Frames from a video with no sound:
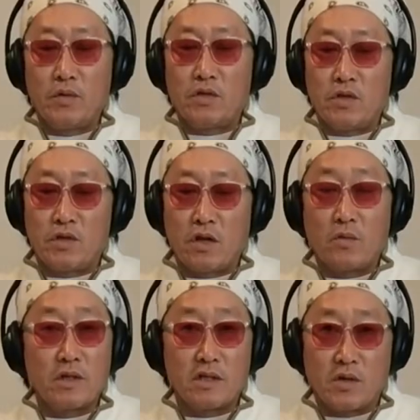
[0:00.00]
through
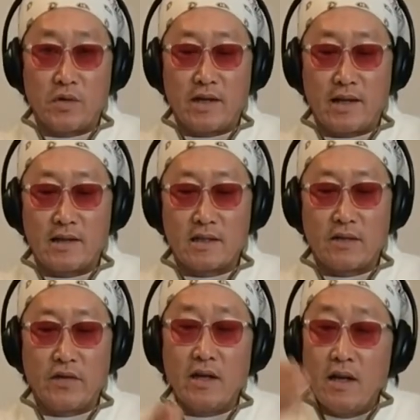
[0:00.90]
Chuseok, which is Korean
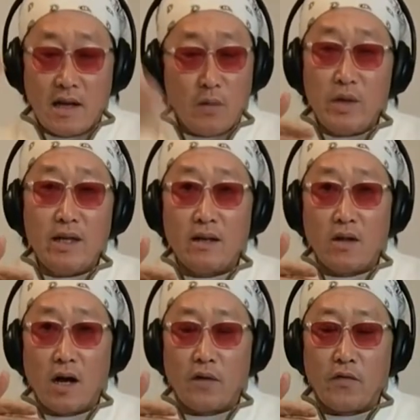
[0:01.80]
Thanksgiving, and we eat a
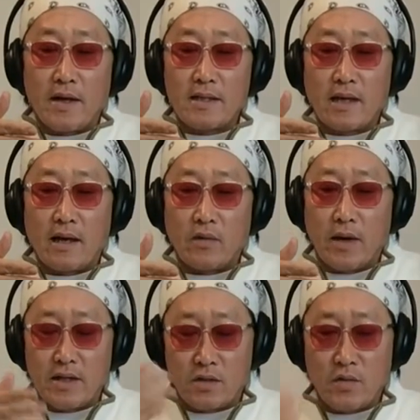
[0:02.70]
lot of rice cake,
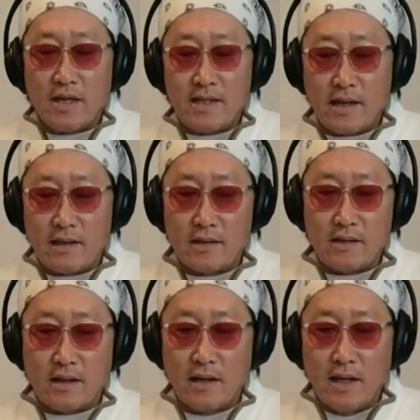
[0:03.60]
right? So rice cake
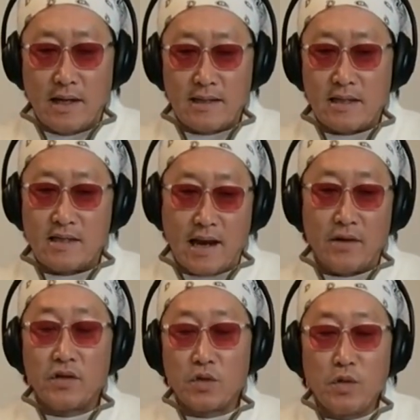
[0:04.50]
is a
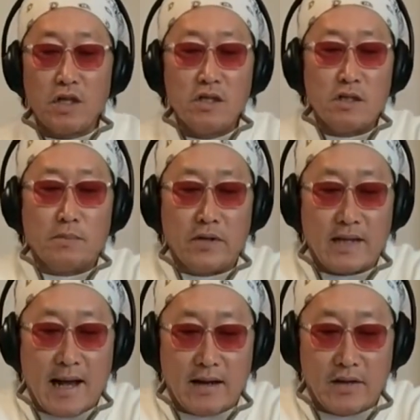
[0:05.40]
standard. So we can just
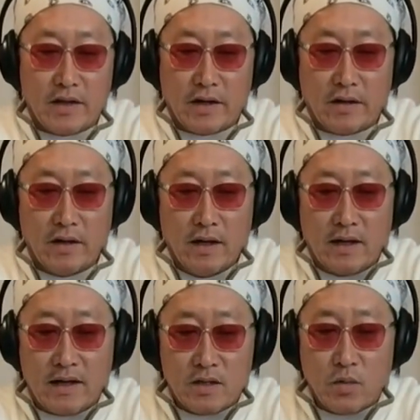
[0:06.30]
put that in there
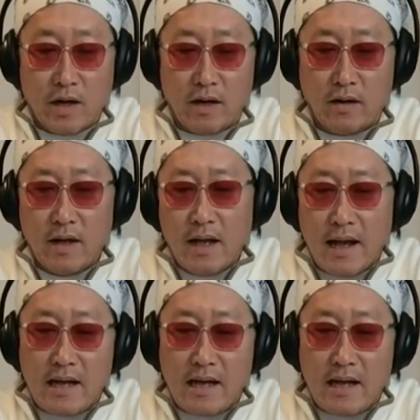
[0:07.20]
as well.